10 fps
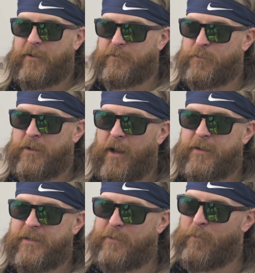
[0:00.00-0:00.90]
tells me
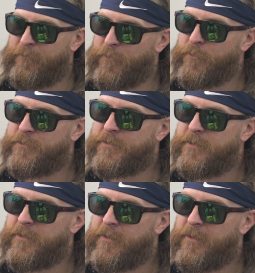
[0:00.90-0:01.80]
not to eat my
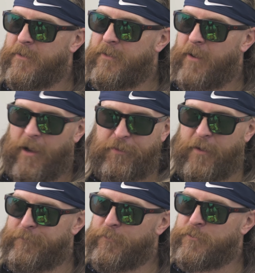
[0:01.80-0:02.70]
fruits, I
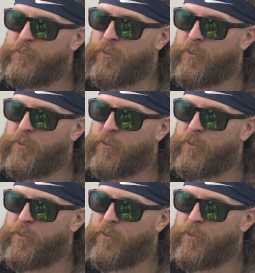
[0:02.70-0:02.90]
thought fruits